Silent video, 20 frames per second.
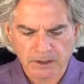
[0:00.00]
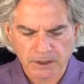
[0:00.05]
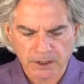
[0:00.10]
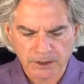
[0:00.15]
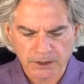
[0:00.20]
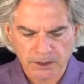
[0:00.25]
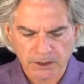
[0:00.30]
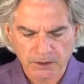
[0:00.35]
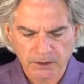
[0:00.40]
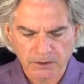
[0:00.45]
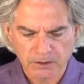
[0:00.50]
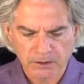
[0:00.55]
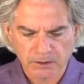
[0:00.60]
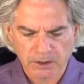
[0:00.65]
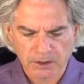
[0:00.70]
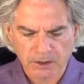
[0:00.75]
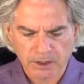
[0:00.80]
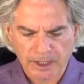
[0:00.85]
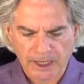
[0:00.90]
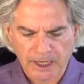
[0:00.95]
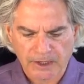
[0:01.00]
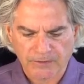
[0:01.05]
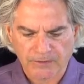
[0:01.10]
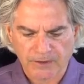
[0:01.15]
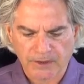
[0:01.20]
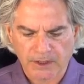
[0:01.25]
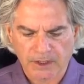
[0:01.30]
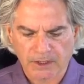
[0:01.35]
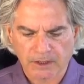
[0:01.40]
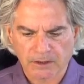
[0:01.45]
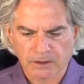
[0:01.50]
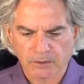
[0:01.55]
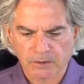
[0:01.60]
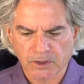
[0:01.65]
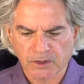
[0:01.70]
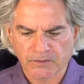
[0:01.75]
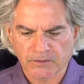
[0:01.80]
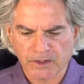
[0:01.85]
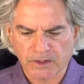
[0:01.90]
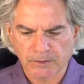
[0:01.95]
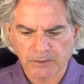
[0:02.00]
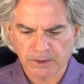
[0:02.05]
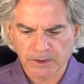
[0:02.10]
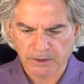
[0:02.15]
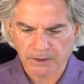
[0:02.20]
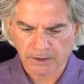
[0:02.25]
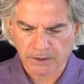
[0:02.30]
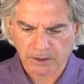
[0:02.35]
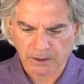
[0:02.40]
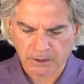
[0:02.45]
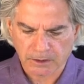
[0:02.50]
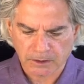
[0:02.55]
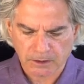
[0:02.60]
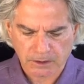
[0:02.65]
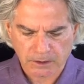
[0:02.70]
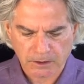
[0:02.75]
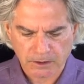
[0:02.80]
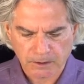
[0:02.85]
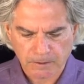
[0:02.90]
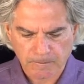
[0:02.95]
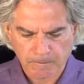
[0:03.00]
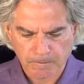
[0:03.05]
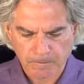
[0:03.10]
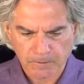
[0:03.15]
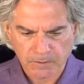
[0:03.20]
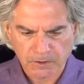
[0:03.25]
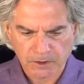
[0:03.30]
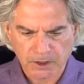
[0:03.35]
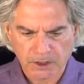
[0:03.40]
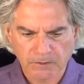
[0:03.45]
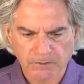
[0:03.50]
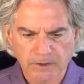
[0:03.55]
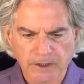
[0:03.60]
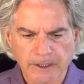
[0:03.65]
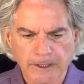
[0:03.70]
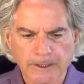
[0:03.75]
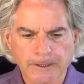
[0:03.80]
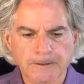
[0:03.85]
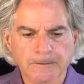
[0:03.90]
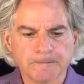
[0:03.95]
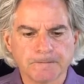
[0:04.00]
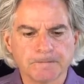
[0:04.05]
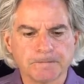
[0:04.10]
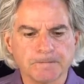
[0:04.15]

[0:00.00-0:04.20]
Let's do half that, 25 milliseconds. Save that.